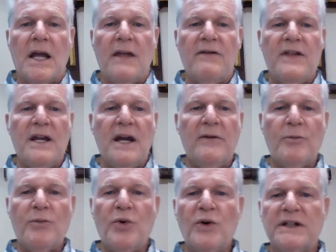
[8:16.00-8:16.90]
The other
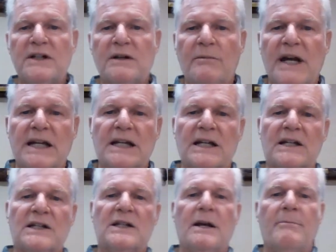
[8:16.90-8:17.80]
point to make
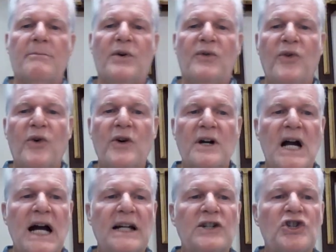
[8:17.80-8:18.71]
is before
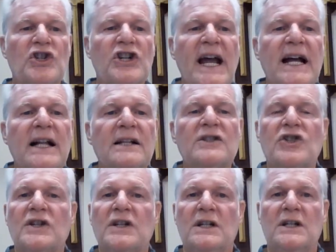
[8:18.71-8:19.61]
God
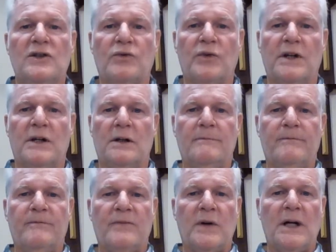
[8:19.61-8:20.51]
challenged Israel,
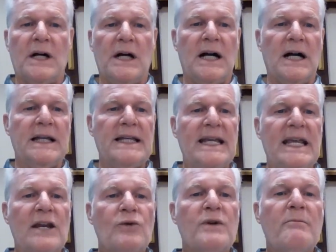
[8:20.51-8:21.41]
uh,
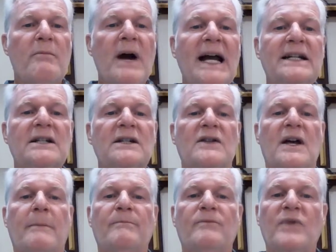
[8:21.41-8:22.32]
he reminded
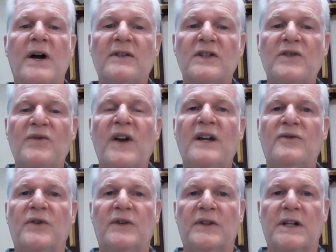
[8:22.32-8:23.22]
them of his
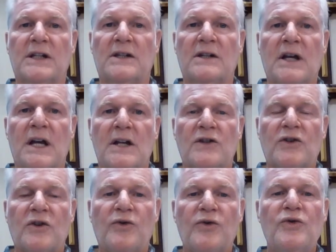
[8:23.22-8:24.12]
faithfulness.
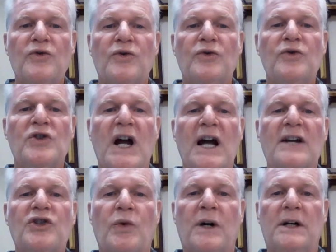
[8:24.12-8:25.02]
So through, through
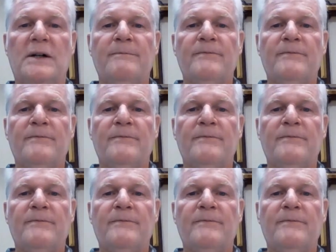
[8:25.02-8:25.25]
Joshua,